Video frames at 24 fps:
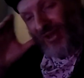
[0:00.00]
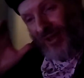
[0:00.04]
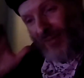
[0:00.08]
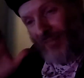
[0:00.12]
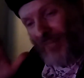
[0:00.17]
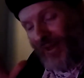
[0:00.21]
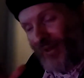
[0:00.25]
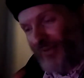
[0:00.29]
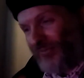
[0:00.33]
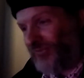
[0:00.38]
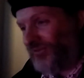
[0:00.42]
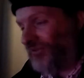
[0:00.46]

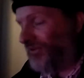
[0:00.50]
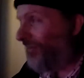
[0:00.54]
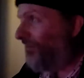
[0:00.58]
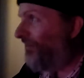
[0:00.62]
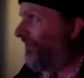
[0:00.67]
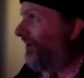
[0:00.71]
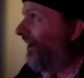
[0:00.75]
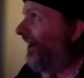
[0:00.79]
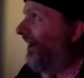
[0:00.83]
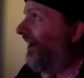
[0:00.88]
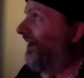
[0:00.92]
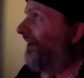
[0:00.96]
about some
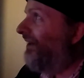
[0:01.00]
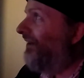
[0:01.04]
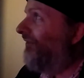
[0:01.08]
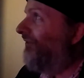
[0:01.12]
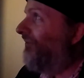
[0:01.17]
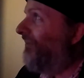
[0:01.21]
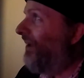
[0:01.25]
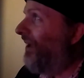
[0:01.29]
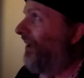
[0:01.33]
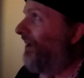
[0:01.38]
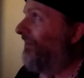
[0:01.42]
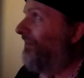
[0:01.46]
kind of
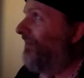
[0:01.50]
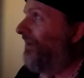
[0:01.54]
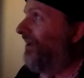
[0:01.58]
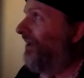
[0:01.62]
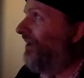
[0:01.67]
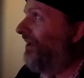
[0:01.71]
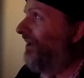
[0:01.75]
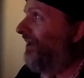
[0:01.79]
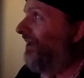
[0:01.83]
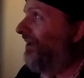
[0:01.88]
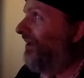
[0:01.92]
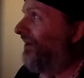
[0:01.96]

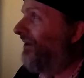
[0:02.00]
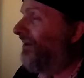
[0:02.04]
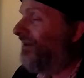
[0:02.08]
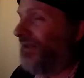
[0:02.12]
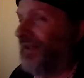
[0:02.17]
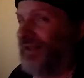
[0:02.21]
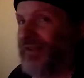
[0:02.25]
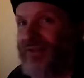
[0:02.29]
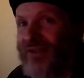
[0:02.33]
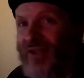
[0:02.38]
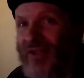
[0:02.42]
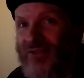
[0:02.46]
maybe
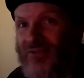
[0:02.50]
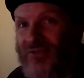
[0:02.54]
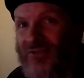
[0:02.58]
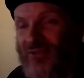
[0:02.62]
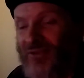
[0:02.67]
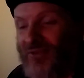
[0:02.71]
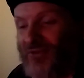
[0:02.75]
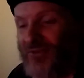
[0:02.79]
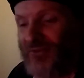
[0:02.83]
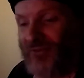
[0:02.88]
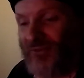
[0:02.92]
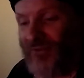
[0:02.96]

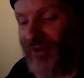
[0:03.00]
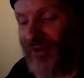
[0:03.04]
clandestine